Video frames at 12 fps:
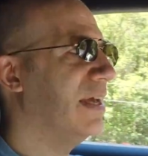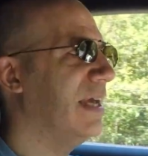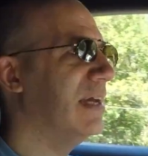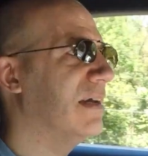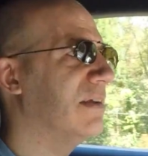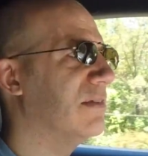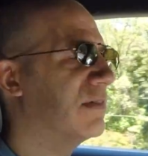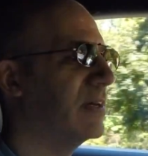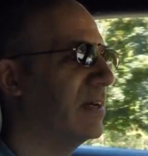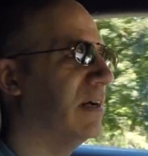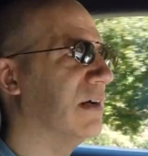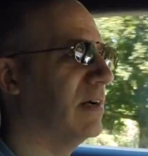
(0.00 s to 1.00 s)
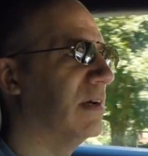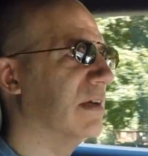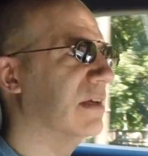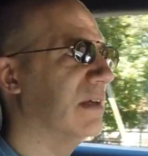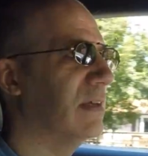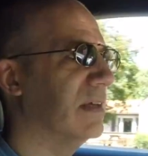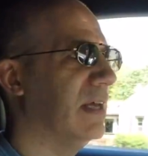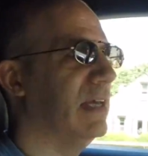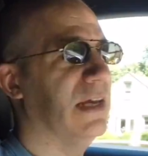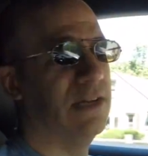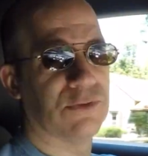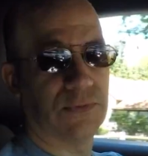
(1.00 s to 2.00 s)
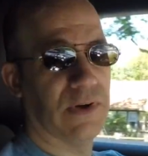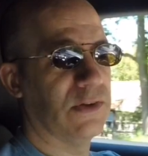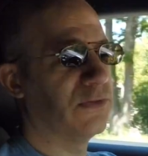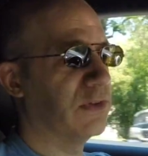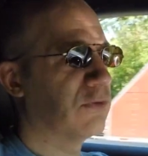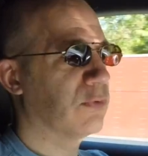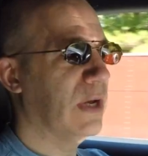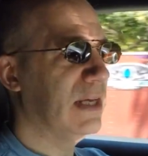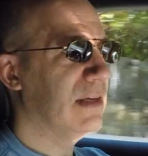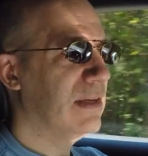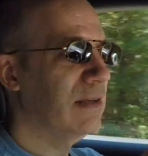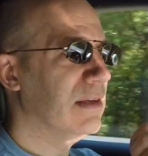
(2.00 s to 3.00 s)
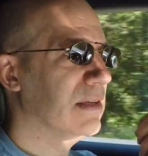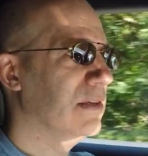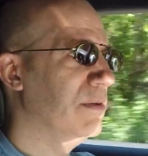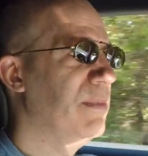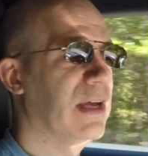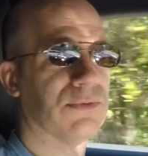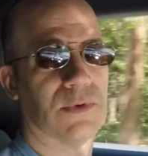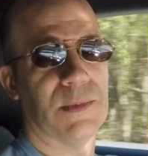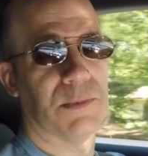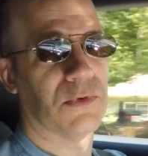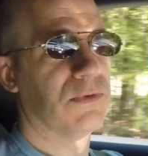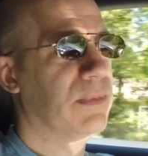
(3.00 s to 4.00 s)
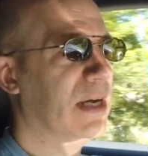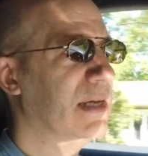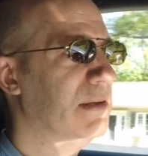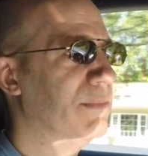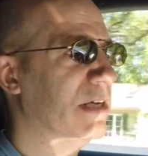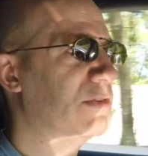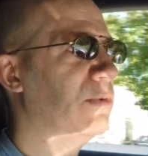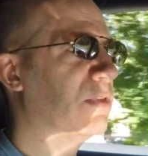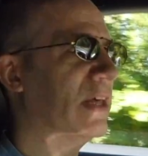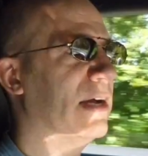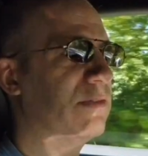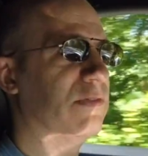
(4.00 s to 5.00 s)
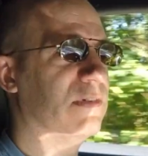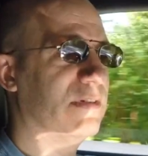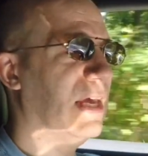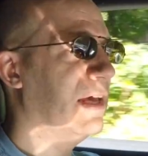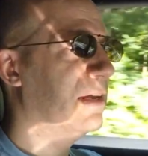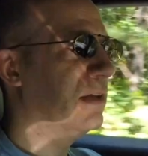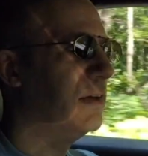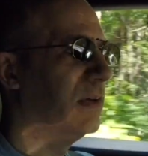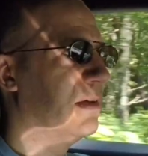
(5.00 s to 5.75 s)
and as far as the trade-in, you may have remembered my 2010